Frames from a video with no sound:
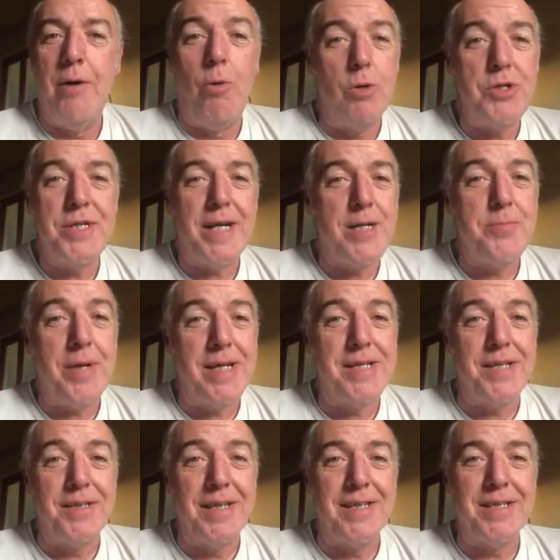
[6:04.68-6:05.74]
I wasn't
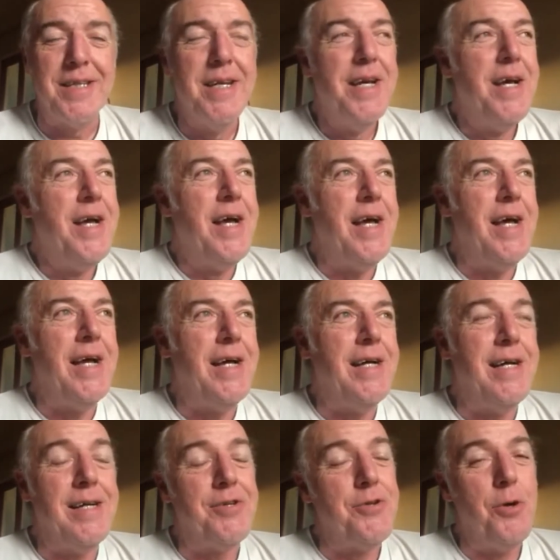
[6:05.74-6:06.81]
expecting that.
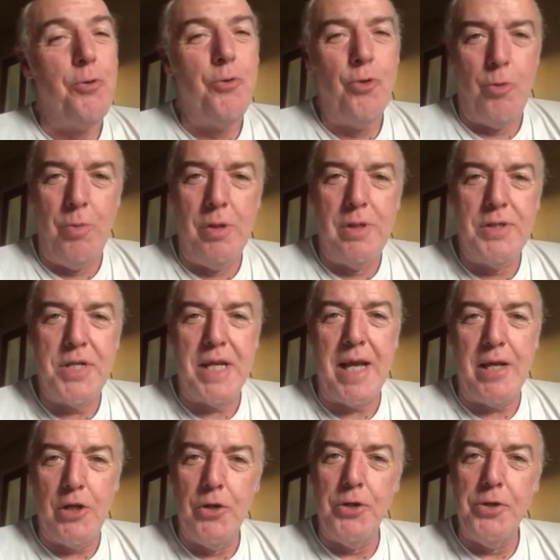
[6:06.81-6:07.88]
Uh, it's not normal to
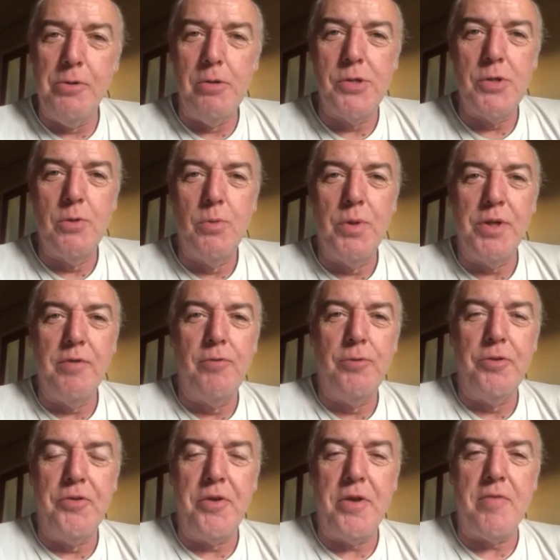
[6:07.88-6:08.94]
get good news when you
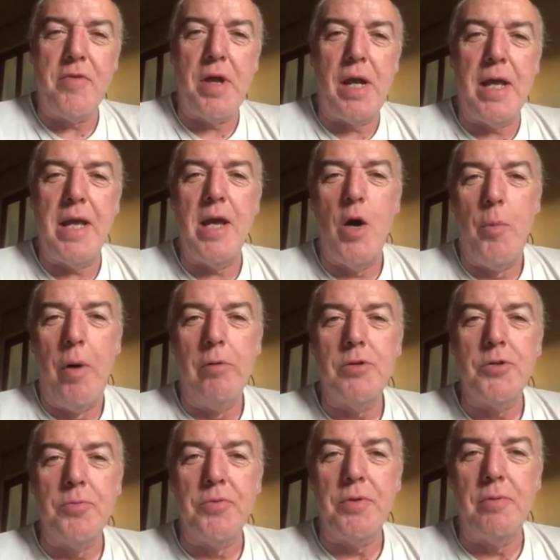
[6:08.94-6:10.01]
phone the DVLA about
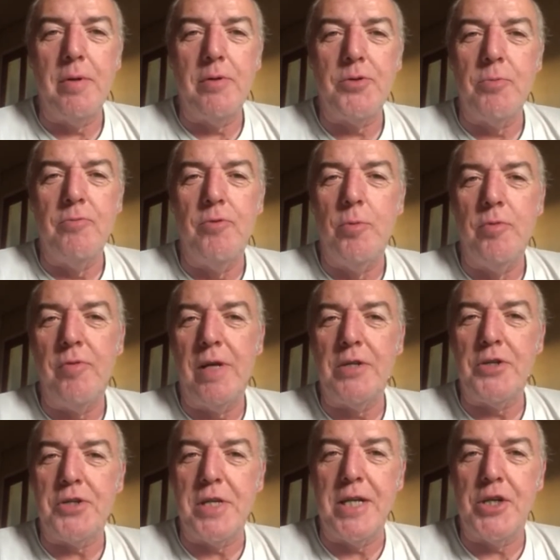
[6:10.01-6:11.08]
something, some form of
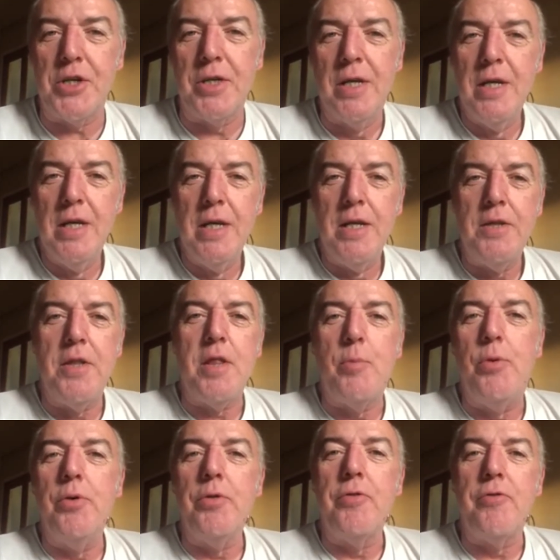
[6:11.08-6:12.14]
legislation that they're
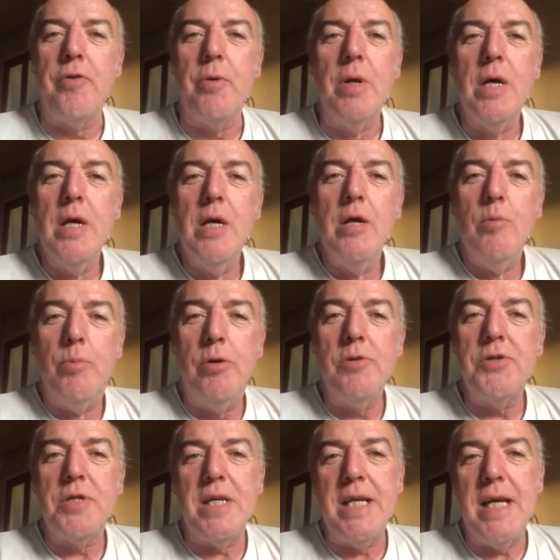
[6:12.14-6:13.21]
putting through.
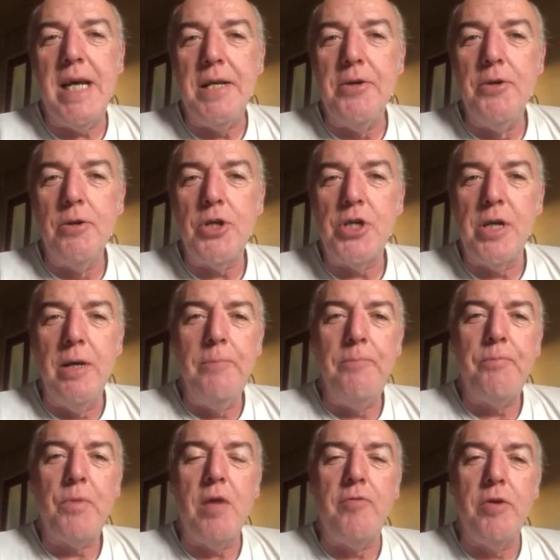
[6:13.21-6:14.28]
But in a nutshell,
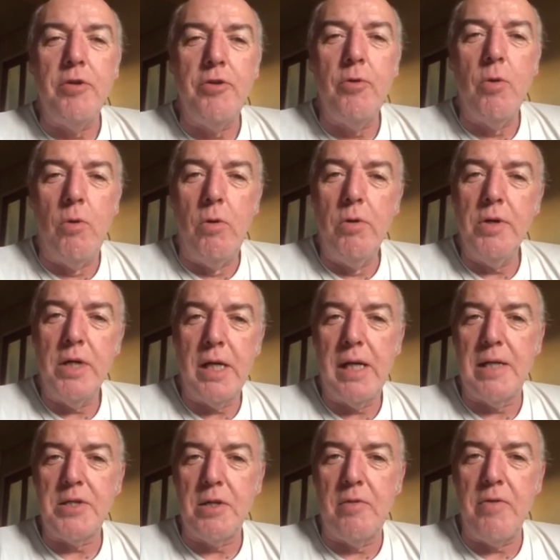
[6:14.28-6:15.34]
if you do own a
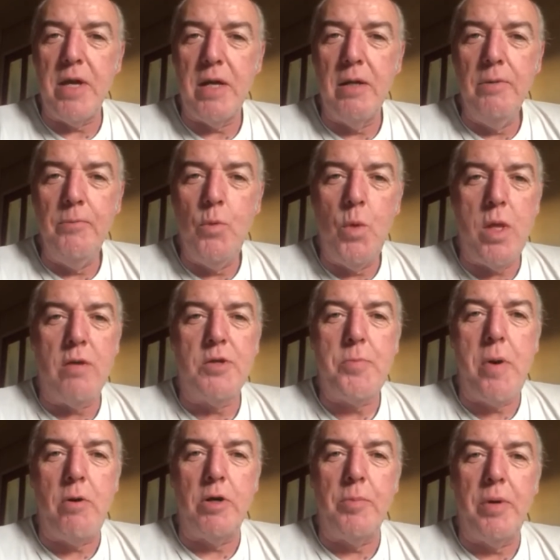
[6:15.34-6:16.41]
classic vehicle, whether it's
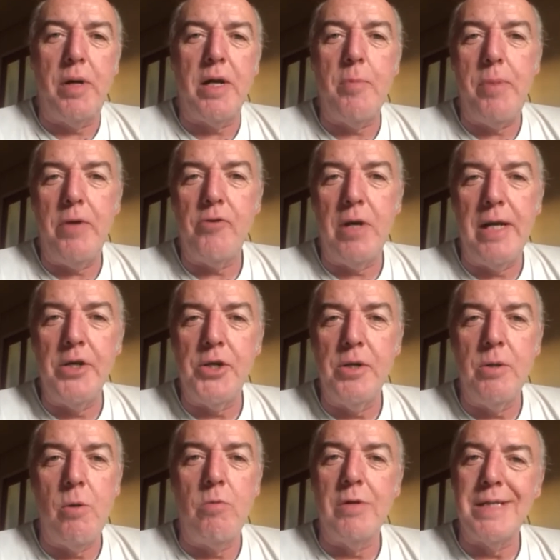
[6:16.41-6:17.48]
powered by a petrol
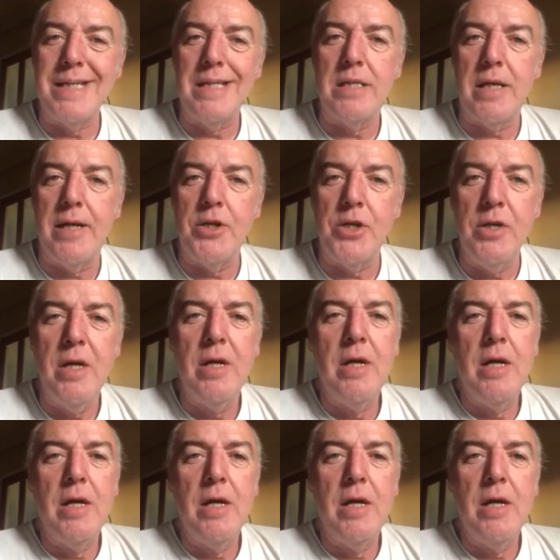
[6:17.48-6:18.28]
engine or a diesel engine,